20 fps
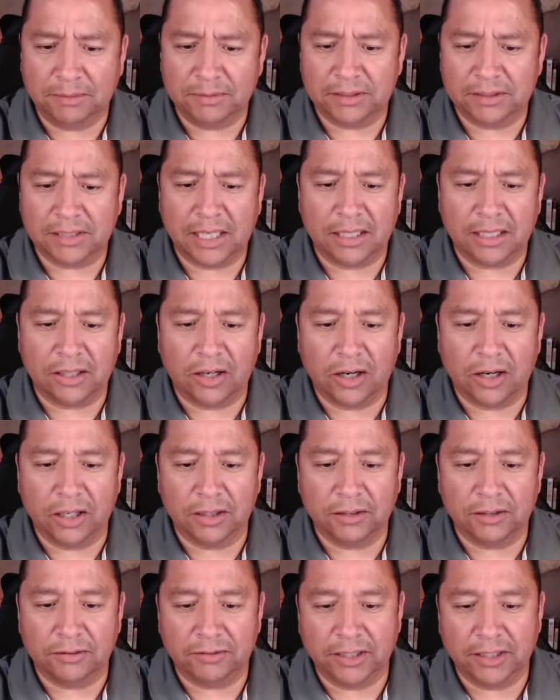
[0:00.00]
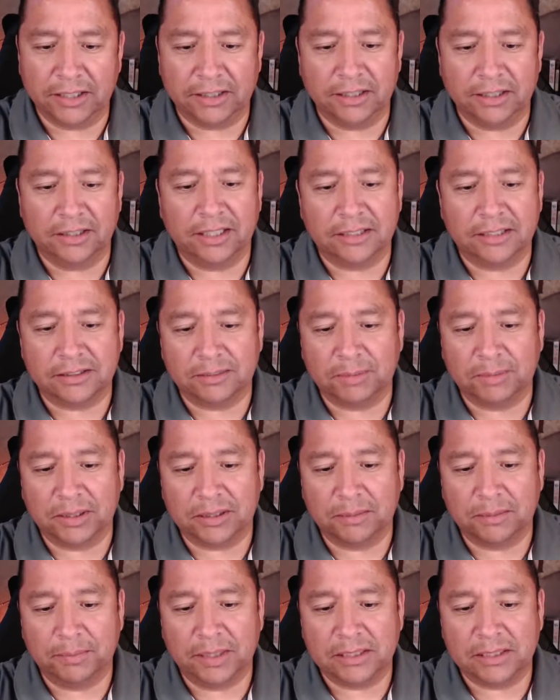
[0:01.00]
It's kind of hard to, right there. That's about
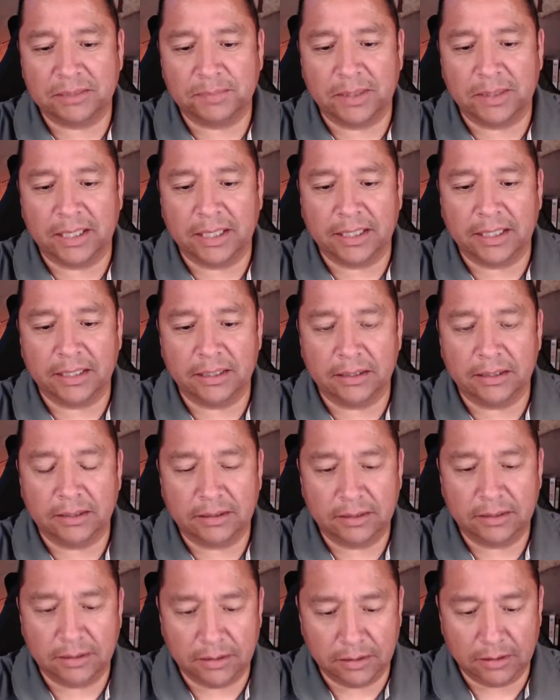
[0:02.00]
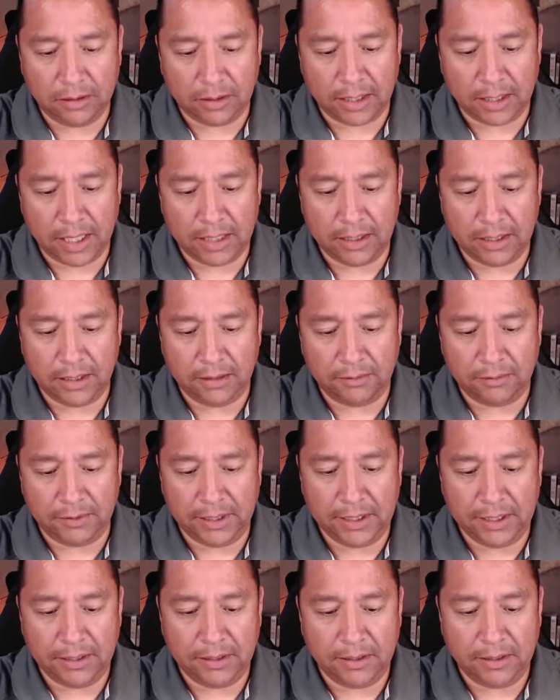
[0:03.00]
the best spot I can look at it and
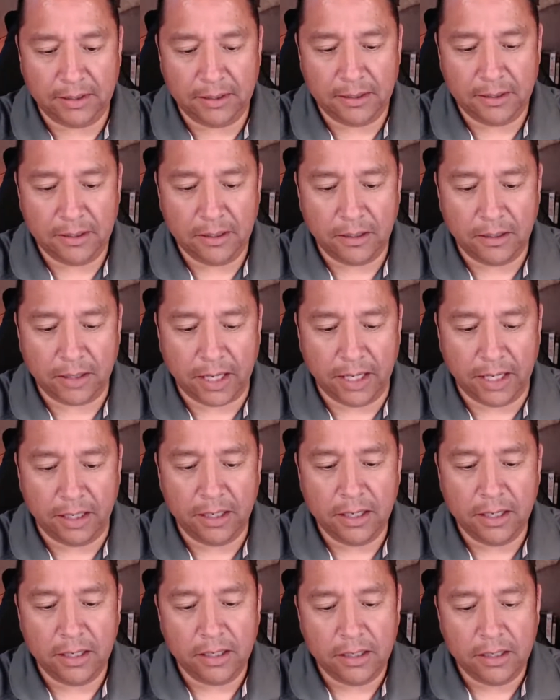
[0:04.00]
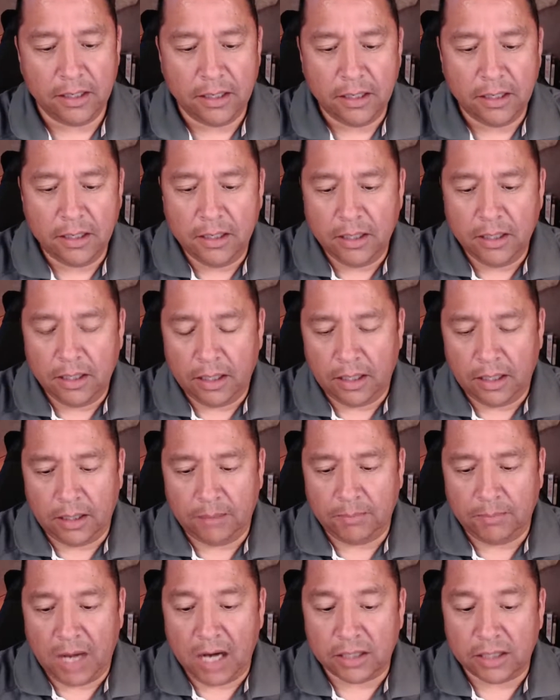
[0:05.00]
read it. Okay.
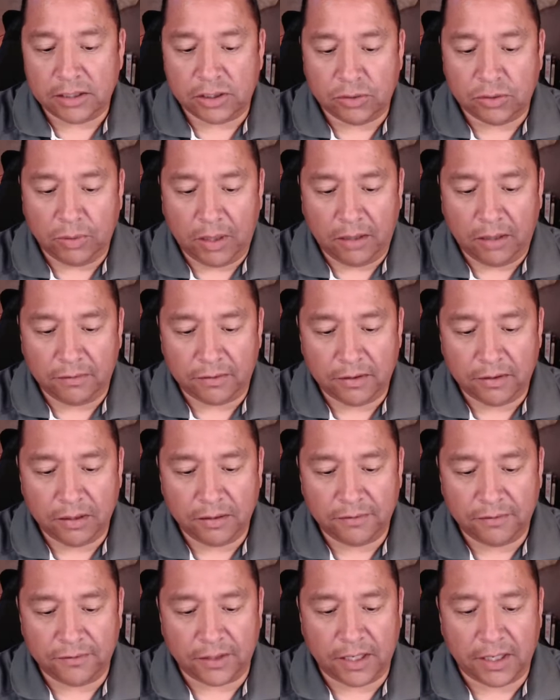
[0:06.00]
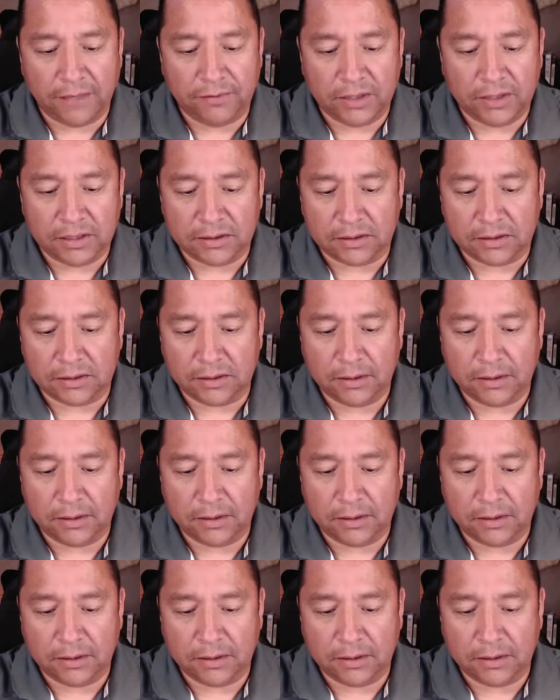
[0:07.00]
August 12th, forgiveness.